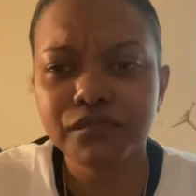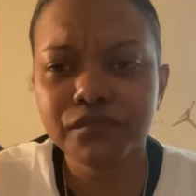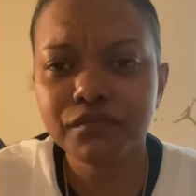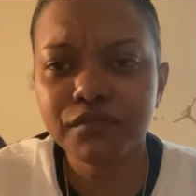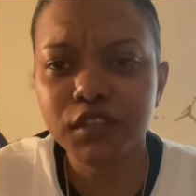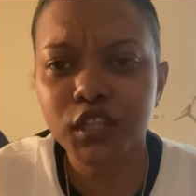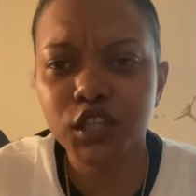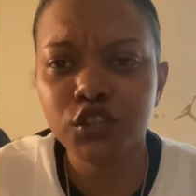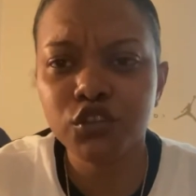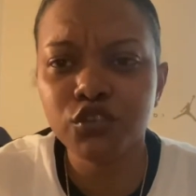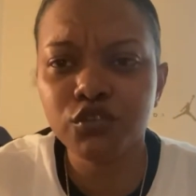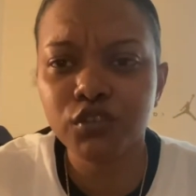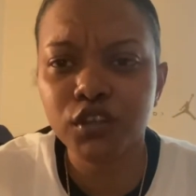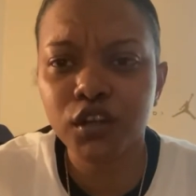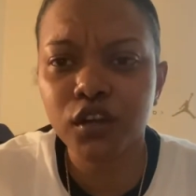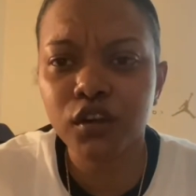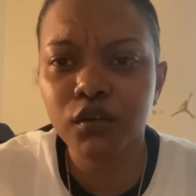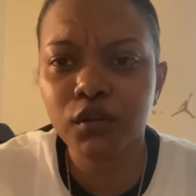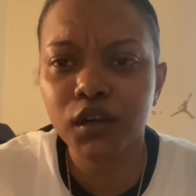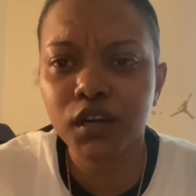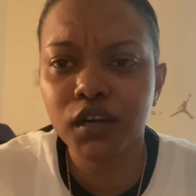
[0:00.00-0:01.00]
you
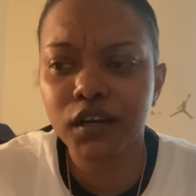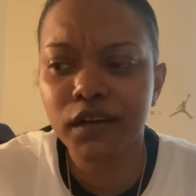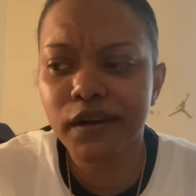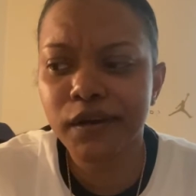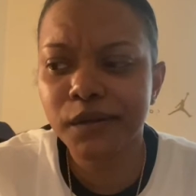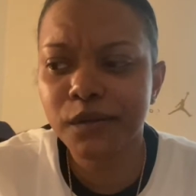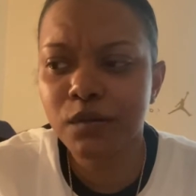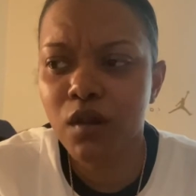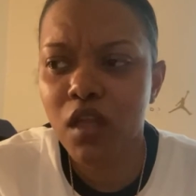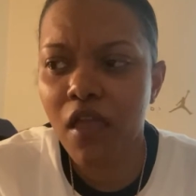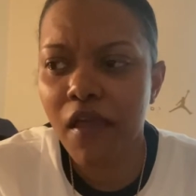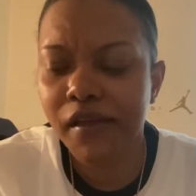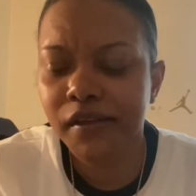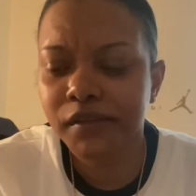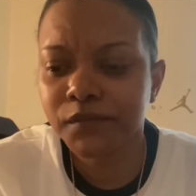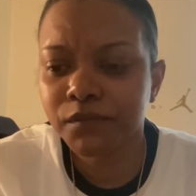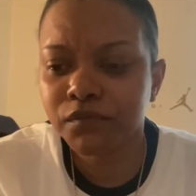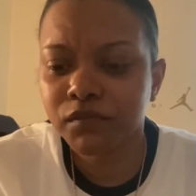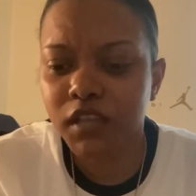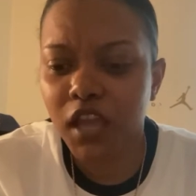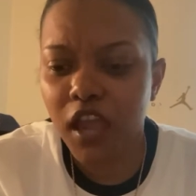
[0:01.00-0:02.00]
know,
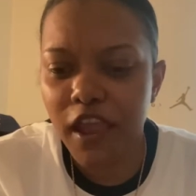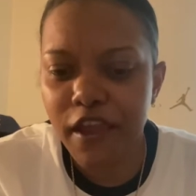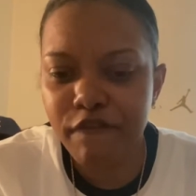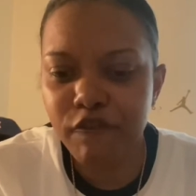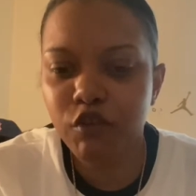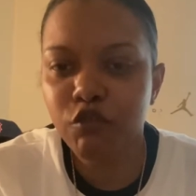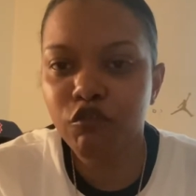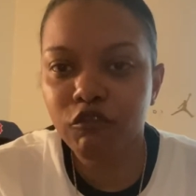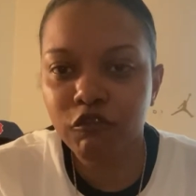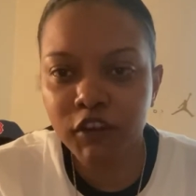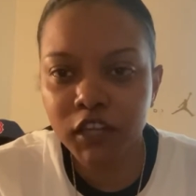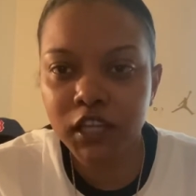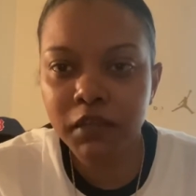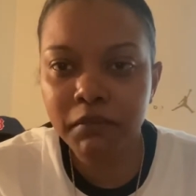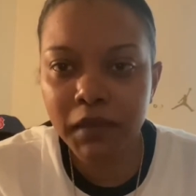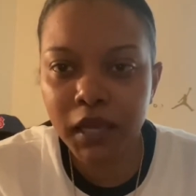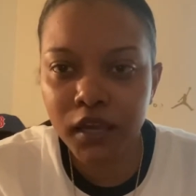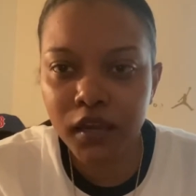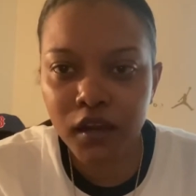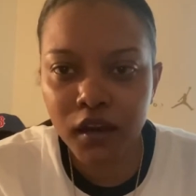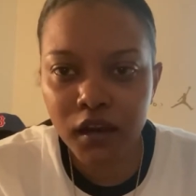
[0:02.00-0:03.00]
if it would really
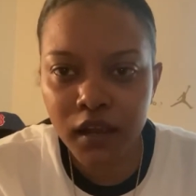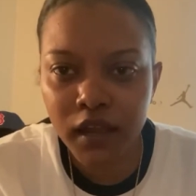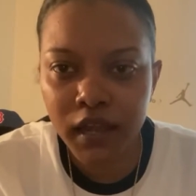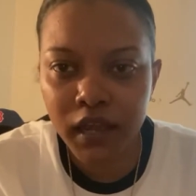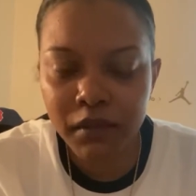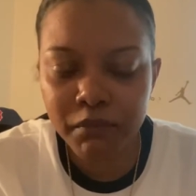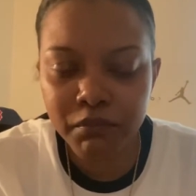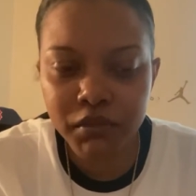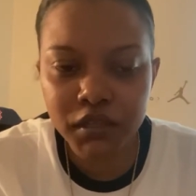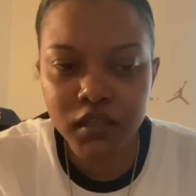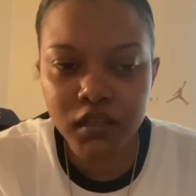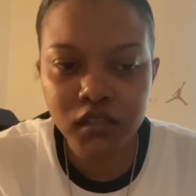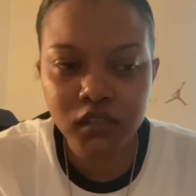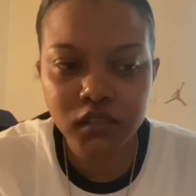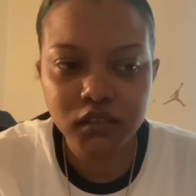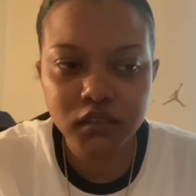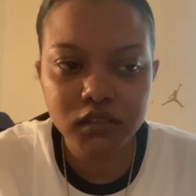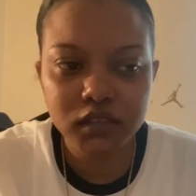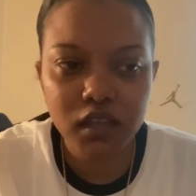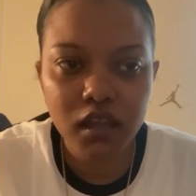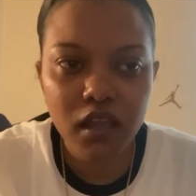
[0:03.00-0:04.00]
make her happy
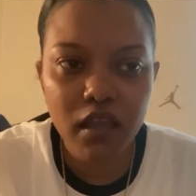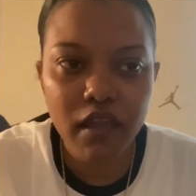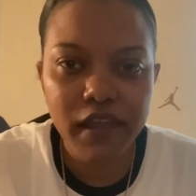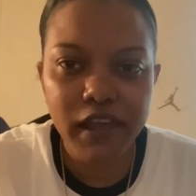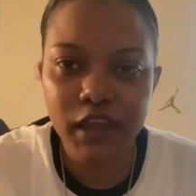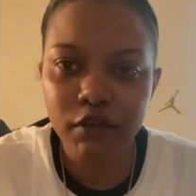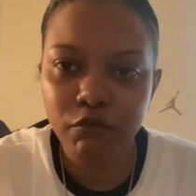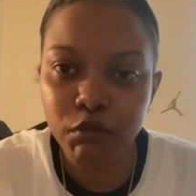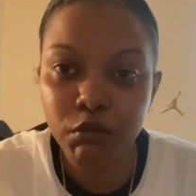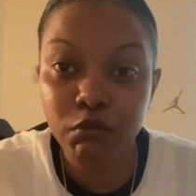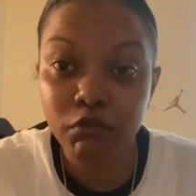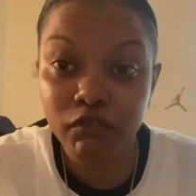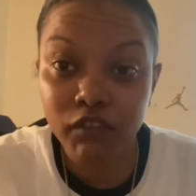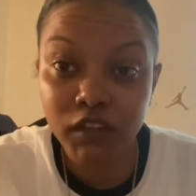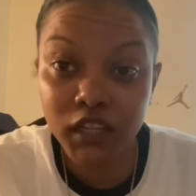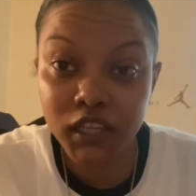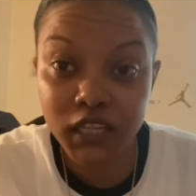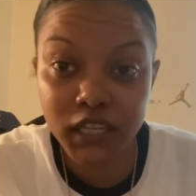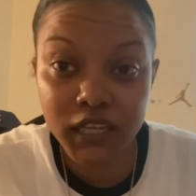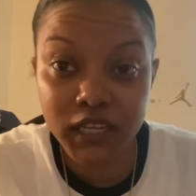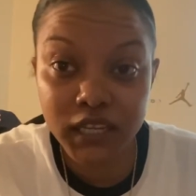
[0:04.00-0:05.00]
and we were
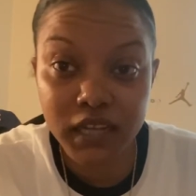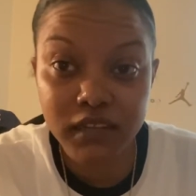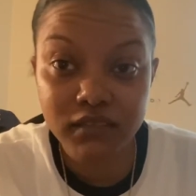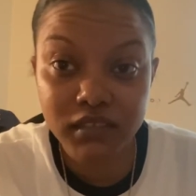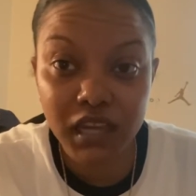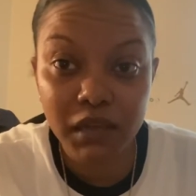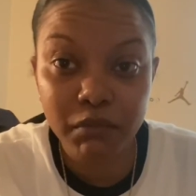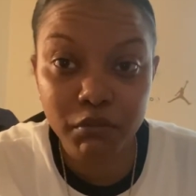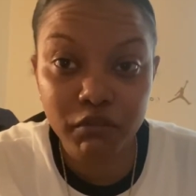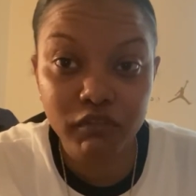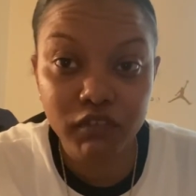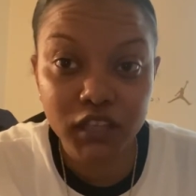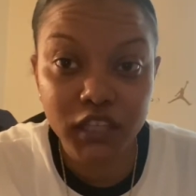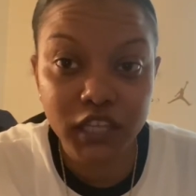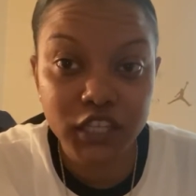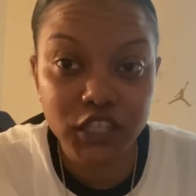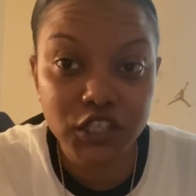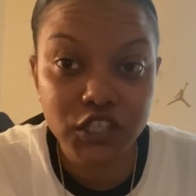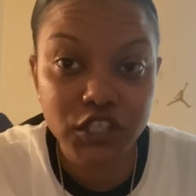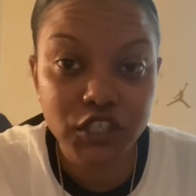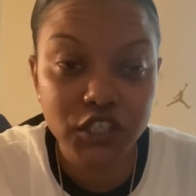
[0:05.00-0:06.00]
really in that type of
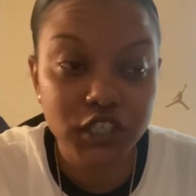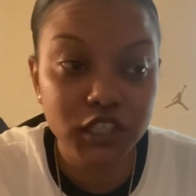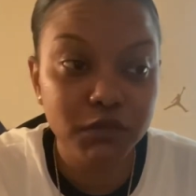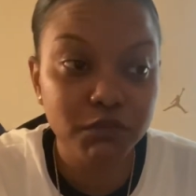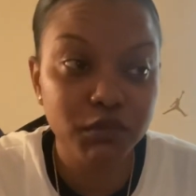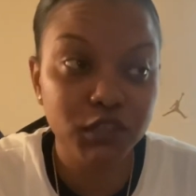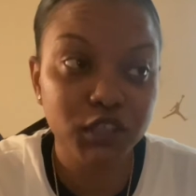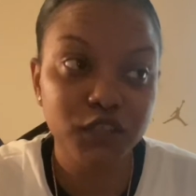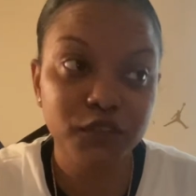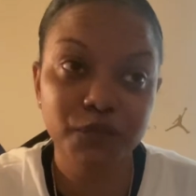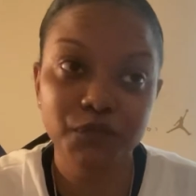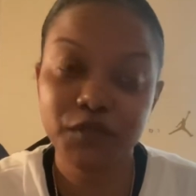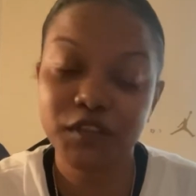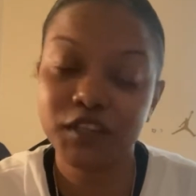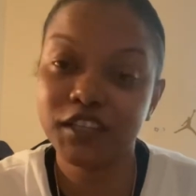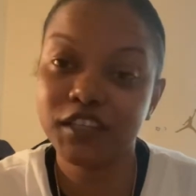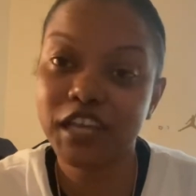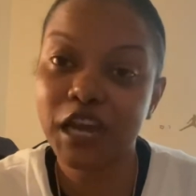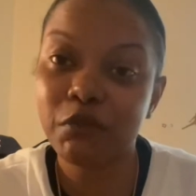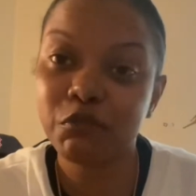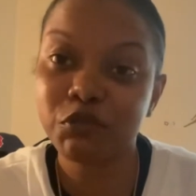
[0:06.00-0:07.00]
relationship
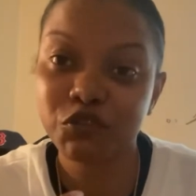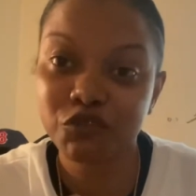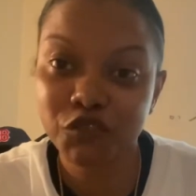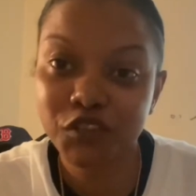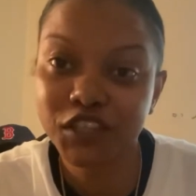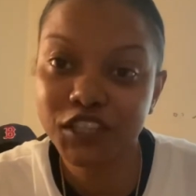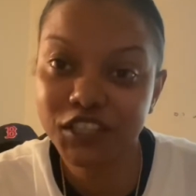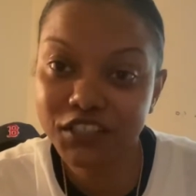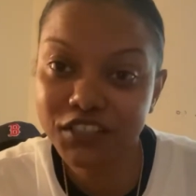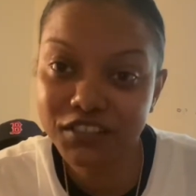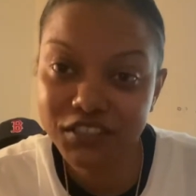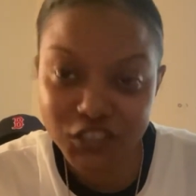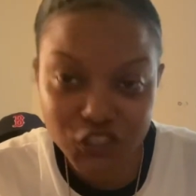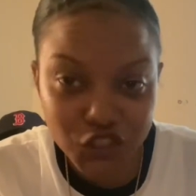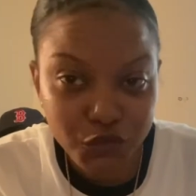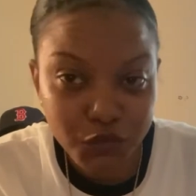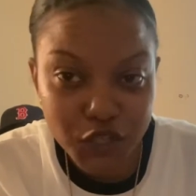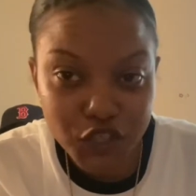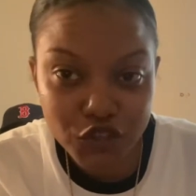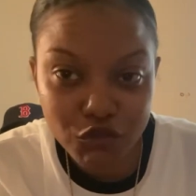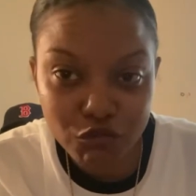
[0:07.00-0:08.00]
and that was really the
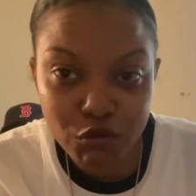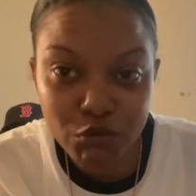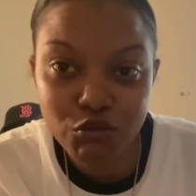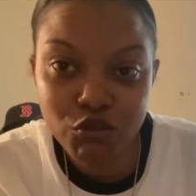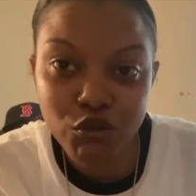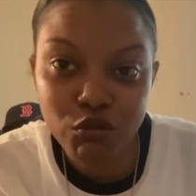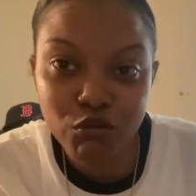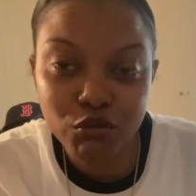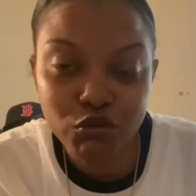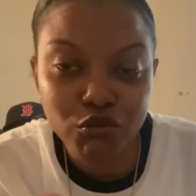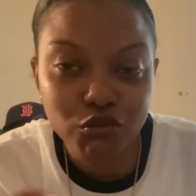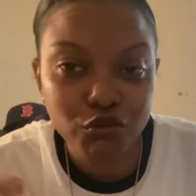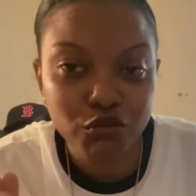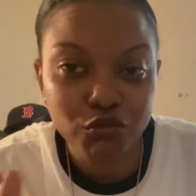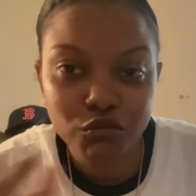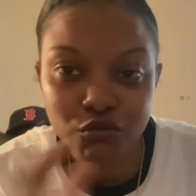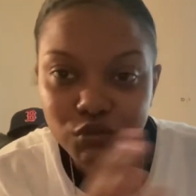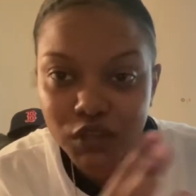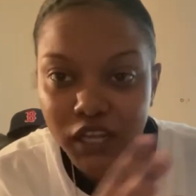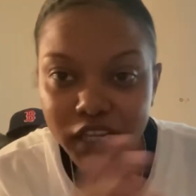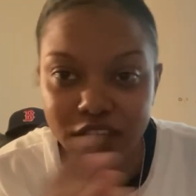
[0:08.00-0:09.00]
situation we was going through,
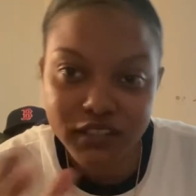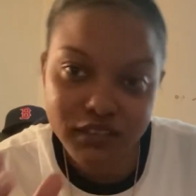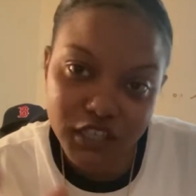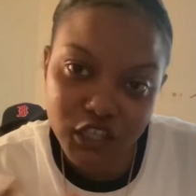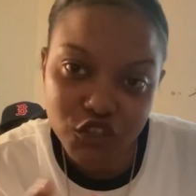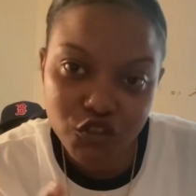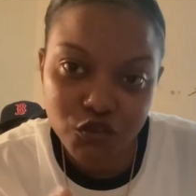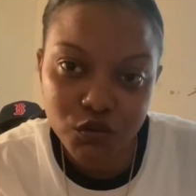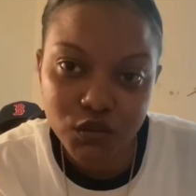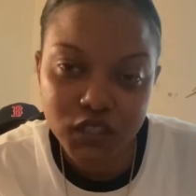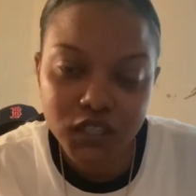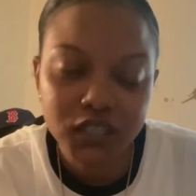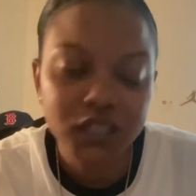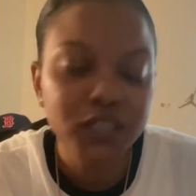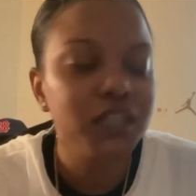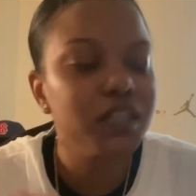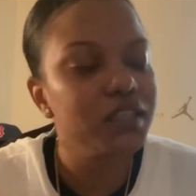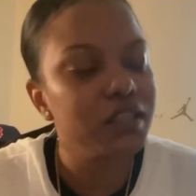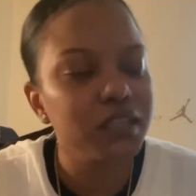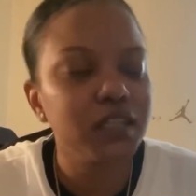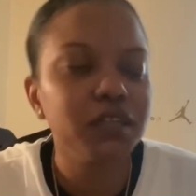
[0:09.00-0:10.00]
like sexually,
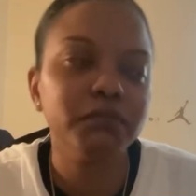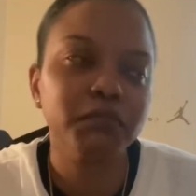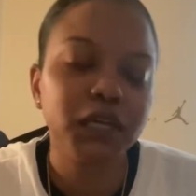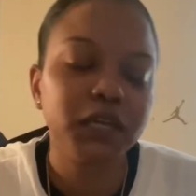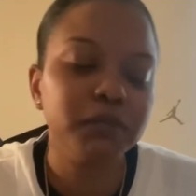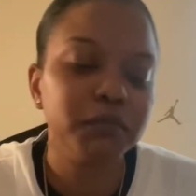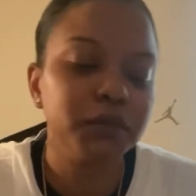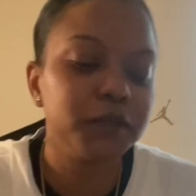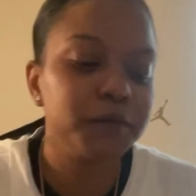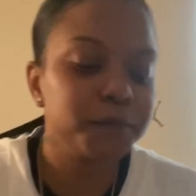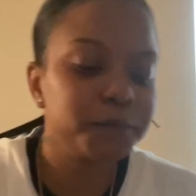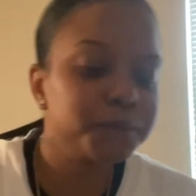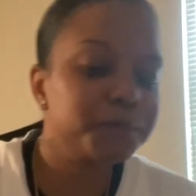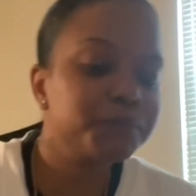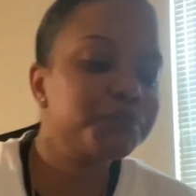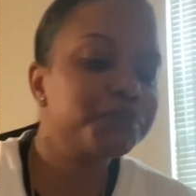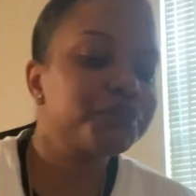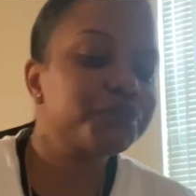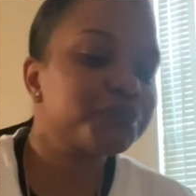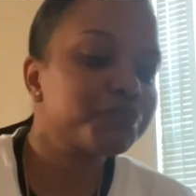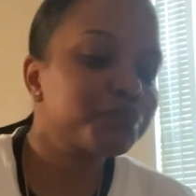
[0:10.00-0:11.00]
then maybe.
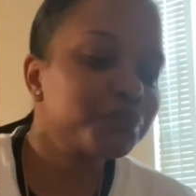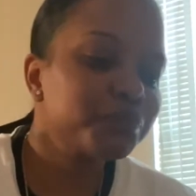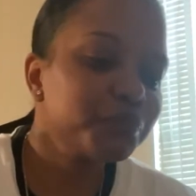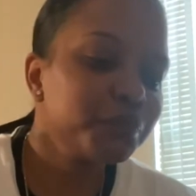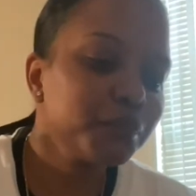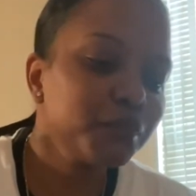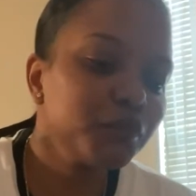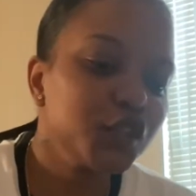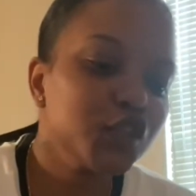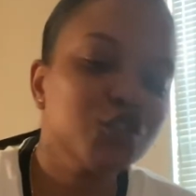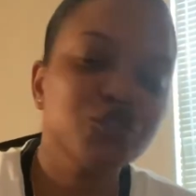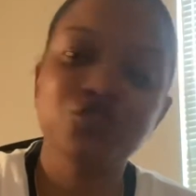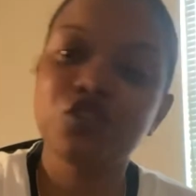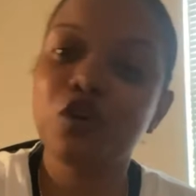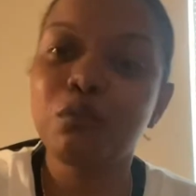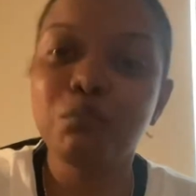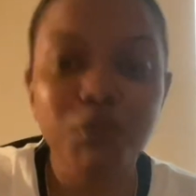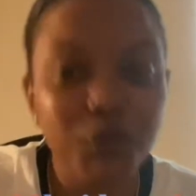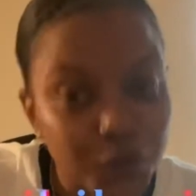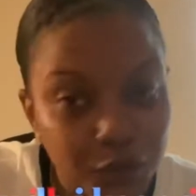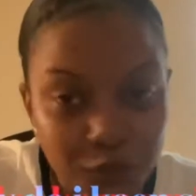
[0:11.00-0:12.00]
So
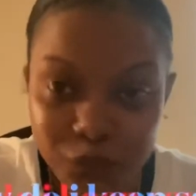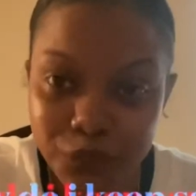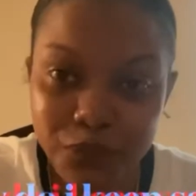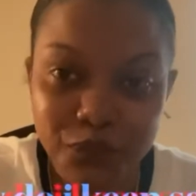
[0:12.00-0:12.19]
boom.